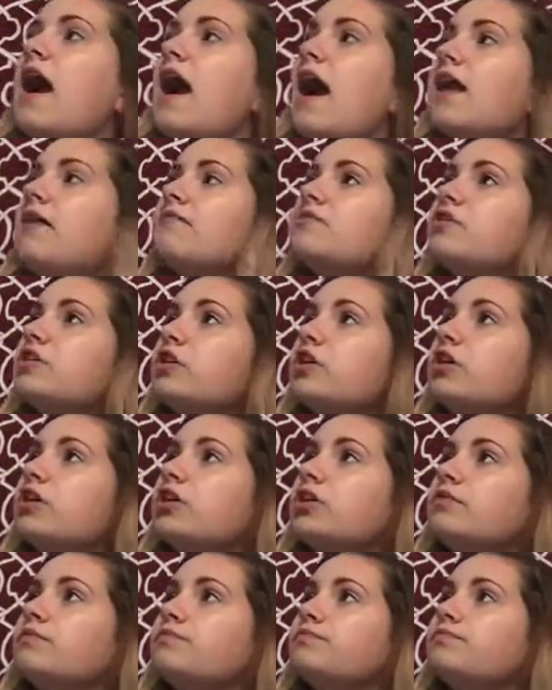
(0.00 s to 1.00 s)

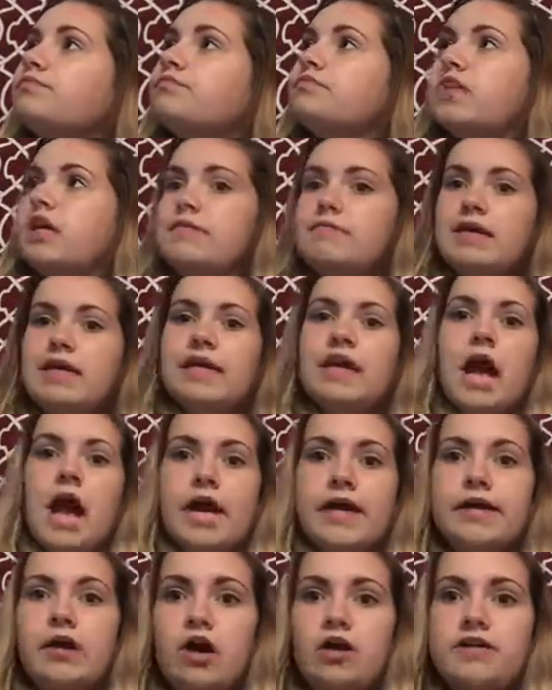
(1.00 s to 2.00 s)
after they made
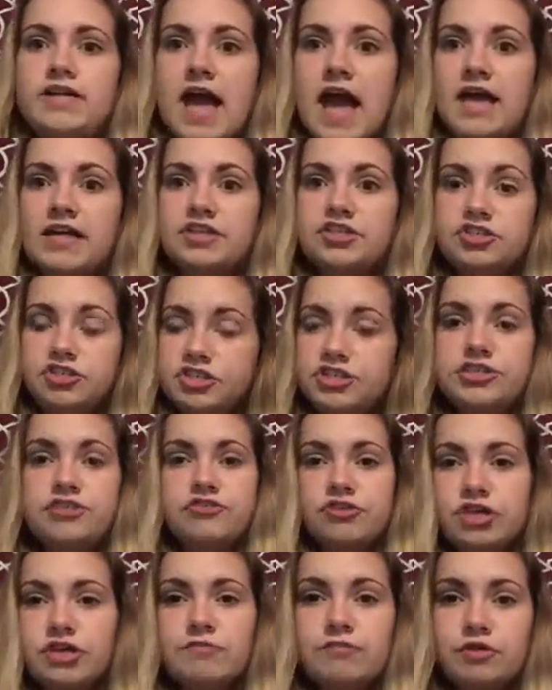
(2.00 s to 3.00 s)
eye contact, she
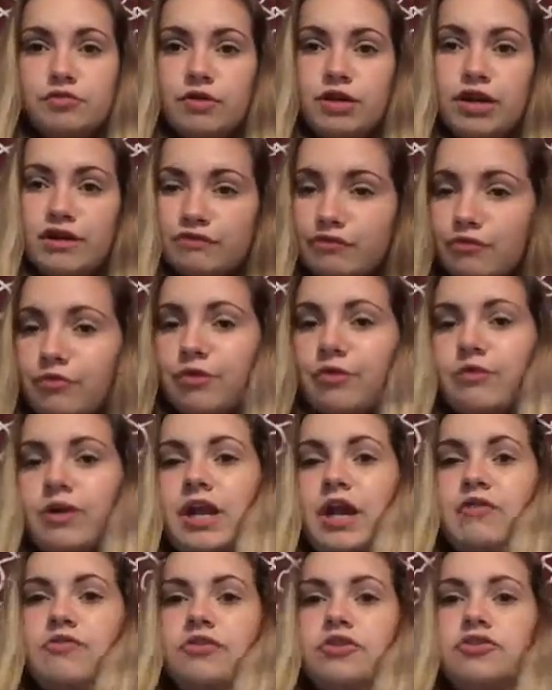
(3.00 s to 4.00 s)
screamed or whatever, we
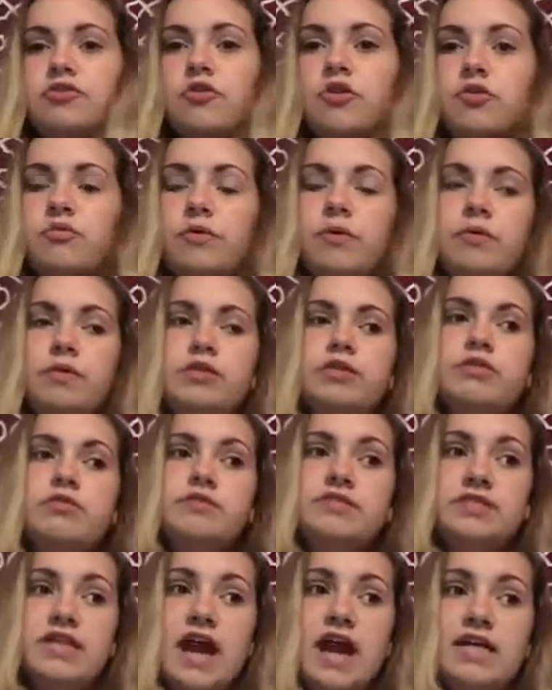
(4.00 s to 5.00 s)
went out the door. We went into
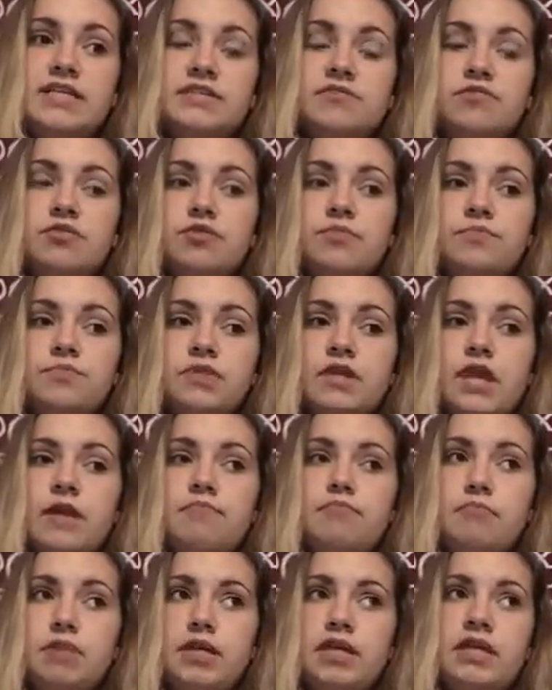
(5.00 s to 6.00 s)
her dad's room
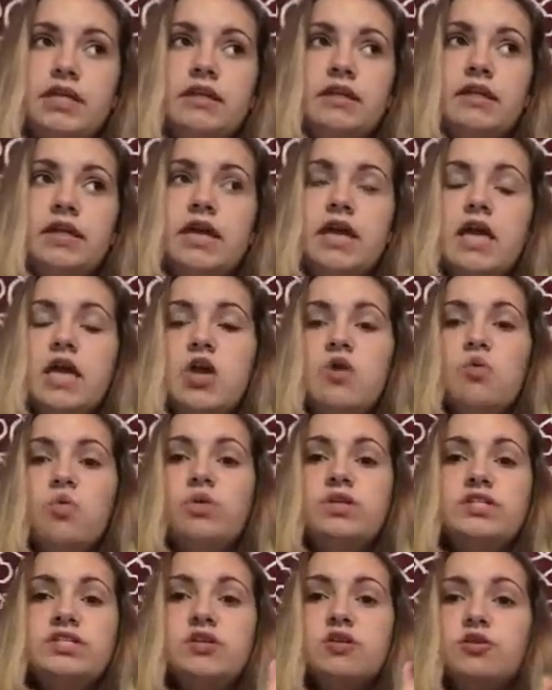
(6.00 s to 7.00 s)
immediately.
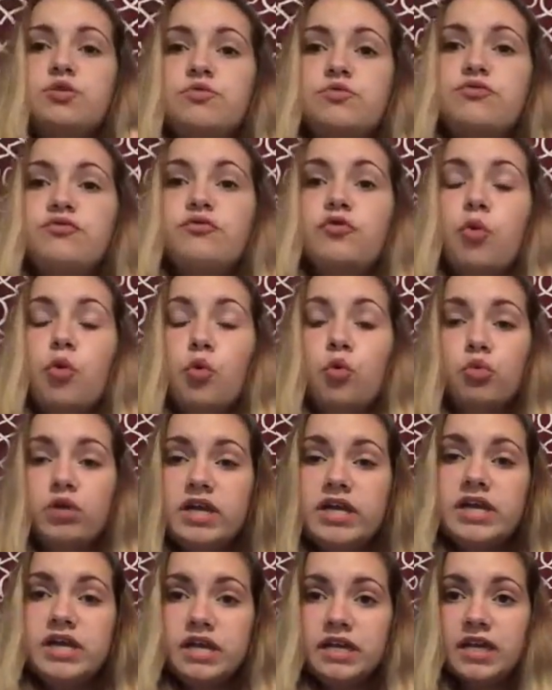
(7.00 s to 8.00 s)
We started
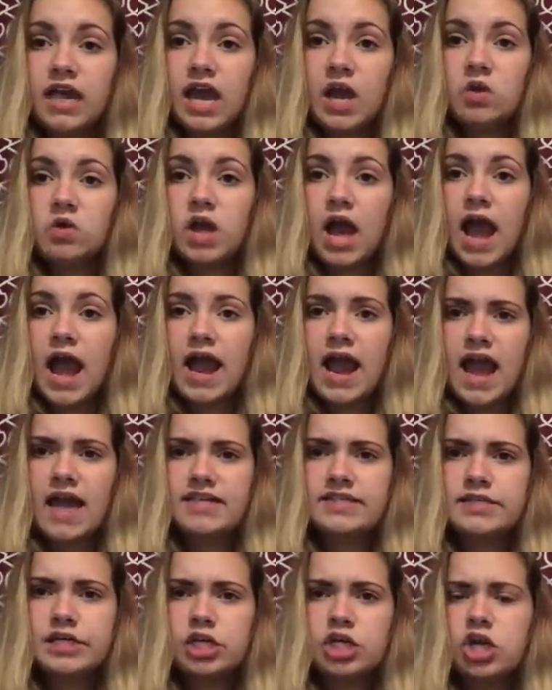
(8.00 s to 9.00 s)
freaking out. I
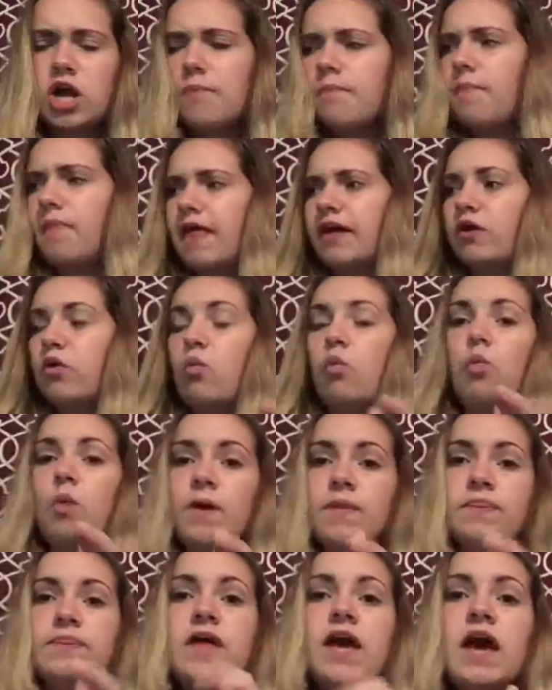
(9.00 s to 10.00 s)
asked her, I'm like,
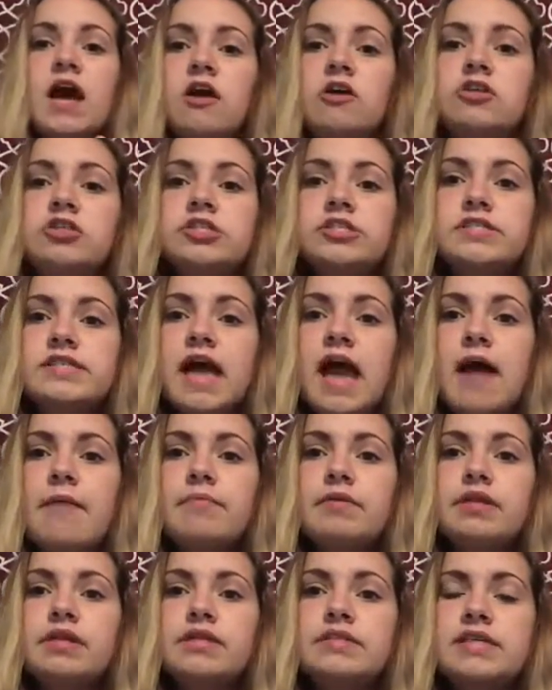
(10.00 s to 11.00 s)
what the hell just
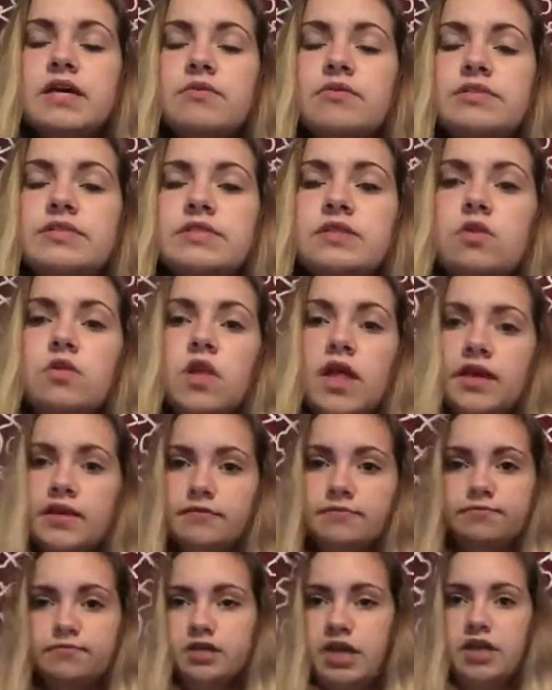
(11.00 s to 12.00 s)
happened? Because I was still, like,
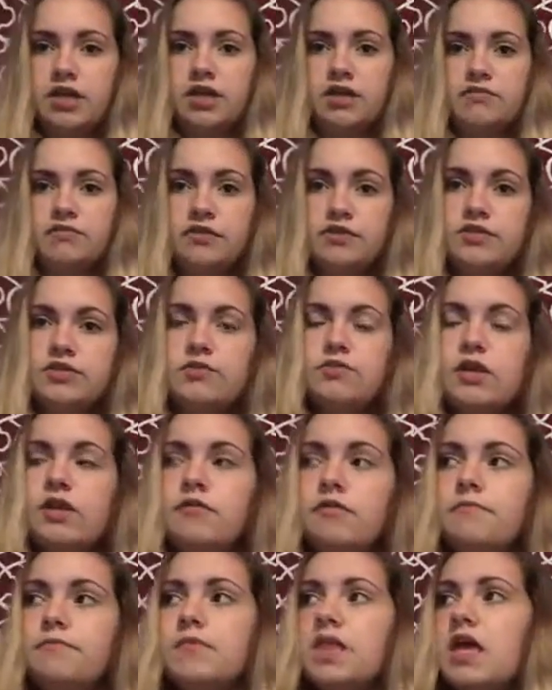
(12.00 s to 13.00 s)
kind of confused or
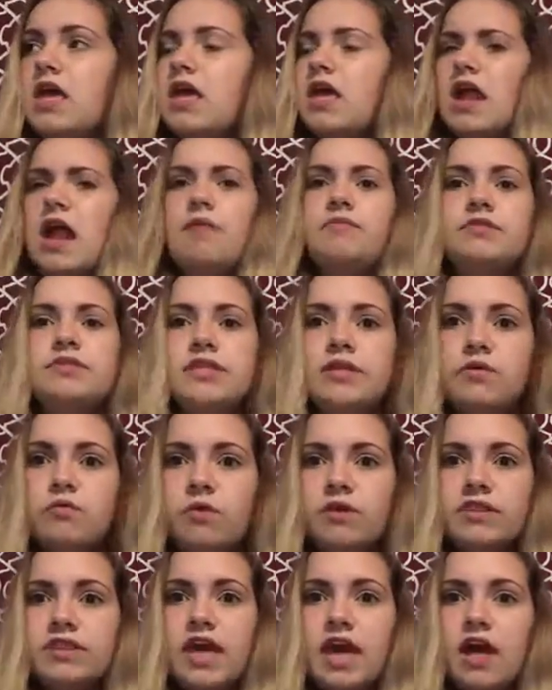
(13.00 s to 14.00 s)
whatever. I'm just like,
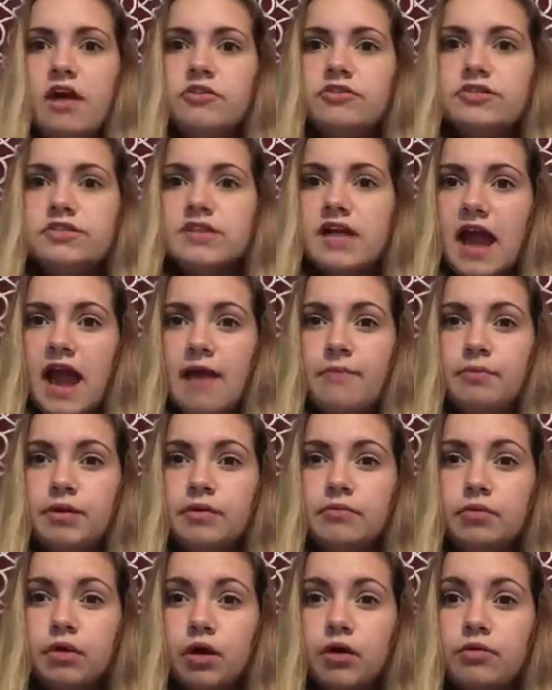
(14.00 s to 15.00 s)
what the hell just
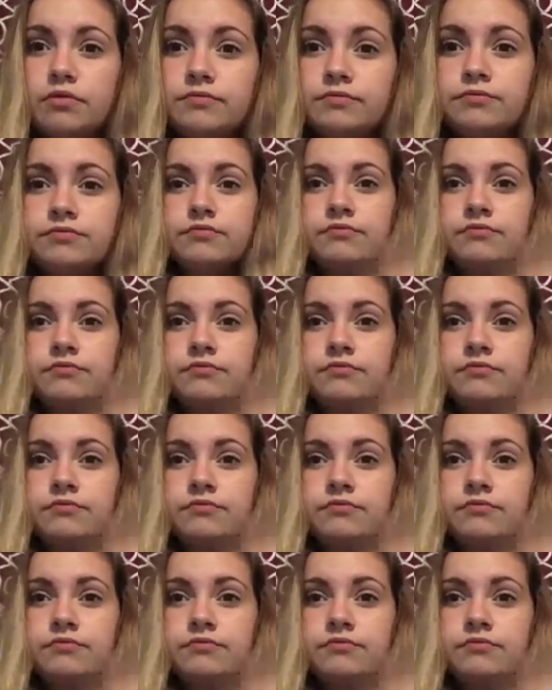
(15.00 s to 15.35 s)
happened, bro?